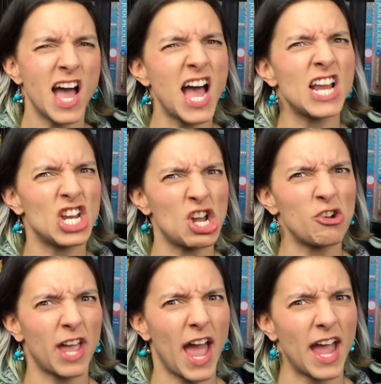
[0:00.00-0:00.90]
I
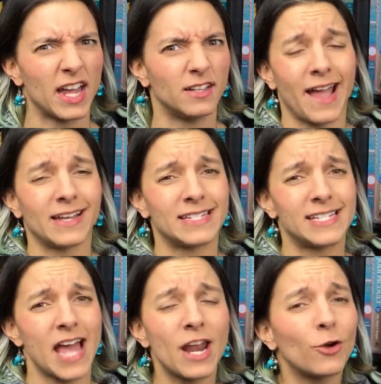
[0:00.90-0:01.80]
did okay. I had
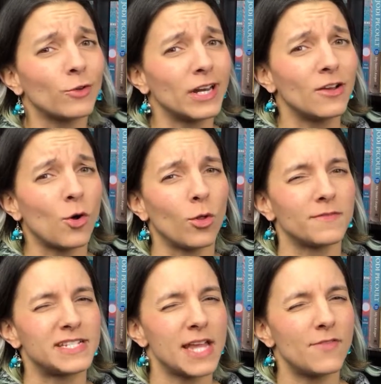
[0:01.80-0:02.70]
set a reading goal of
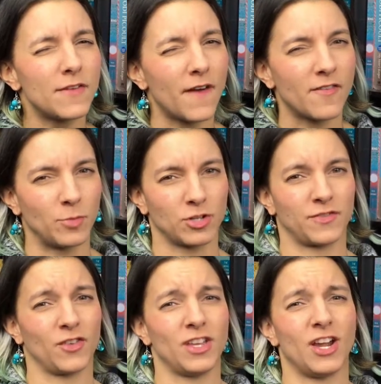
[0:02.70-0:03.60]
75 books
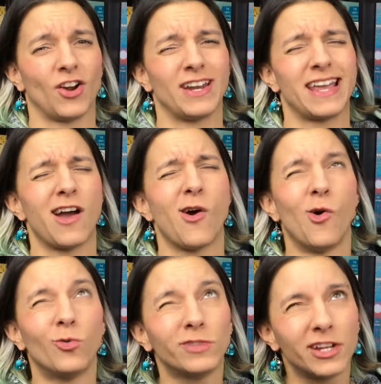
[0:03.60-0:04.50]
for the year and I
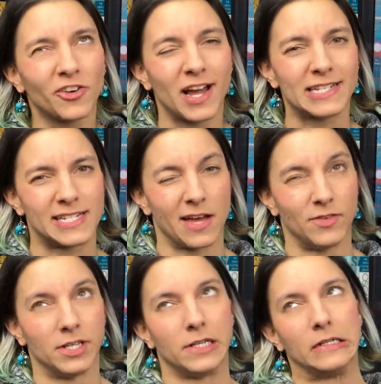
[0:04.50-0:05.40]
only read
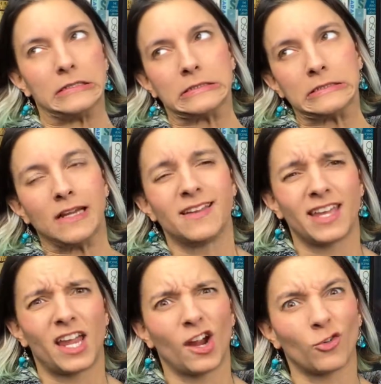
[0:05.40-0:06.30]
70.
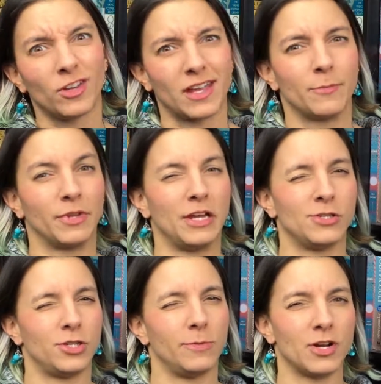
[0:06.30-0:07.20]
Can't really complain
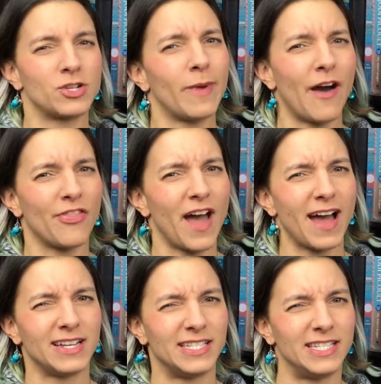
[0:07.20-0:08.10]
too much about that.
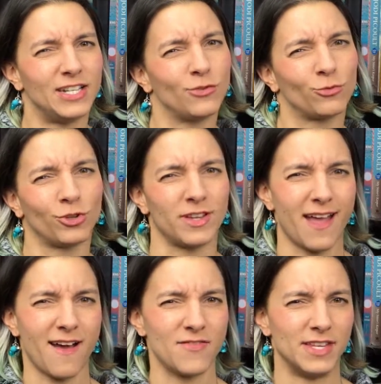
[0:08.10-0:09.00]
I didn't really
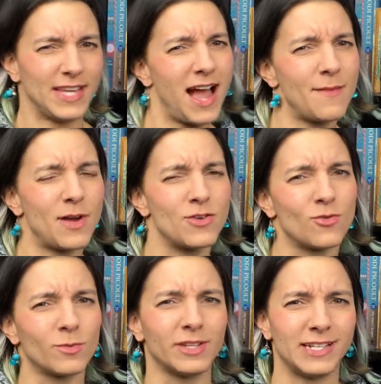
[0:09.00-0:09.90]
have the time I
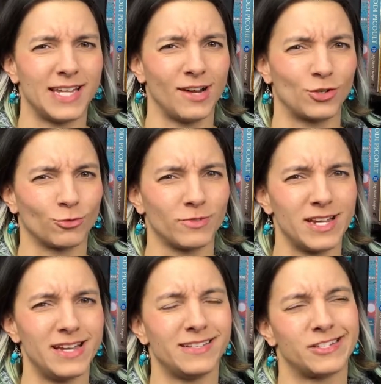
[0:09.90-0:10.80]
normally take to
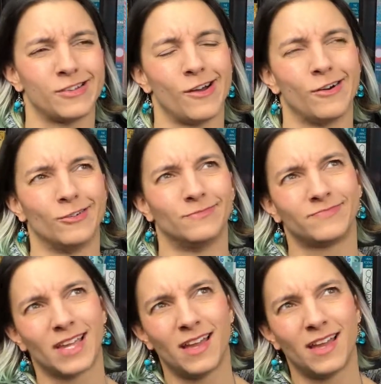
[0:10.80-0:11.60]
read, so